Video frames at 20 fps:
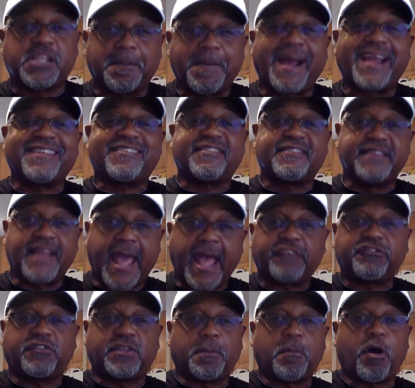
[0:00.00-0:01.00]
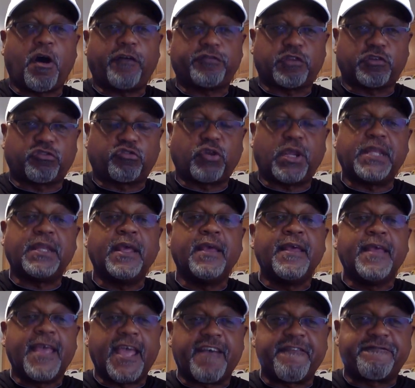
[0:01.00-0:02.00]
somebody snatched them off the street
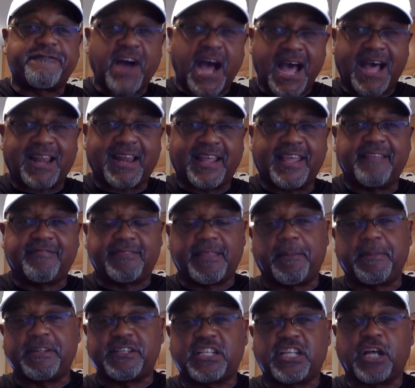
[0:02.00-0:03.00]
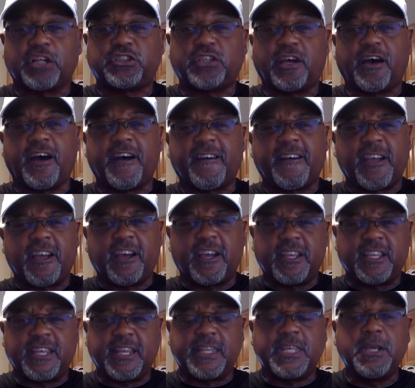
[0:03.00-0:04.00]
and violate them in such an
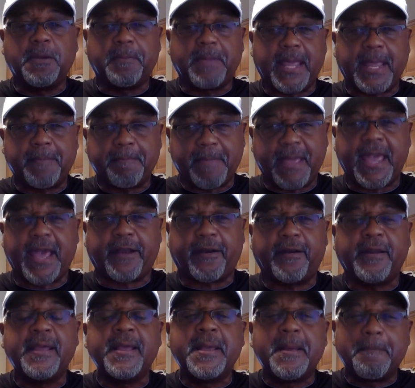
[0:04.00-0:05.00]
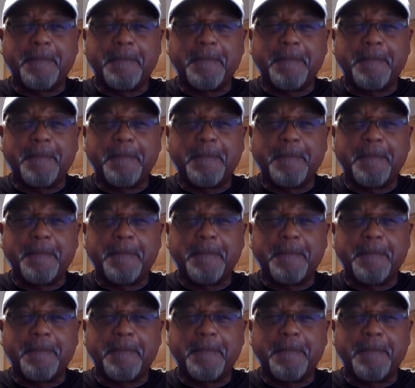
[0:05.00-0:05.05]
inhumane manner,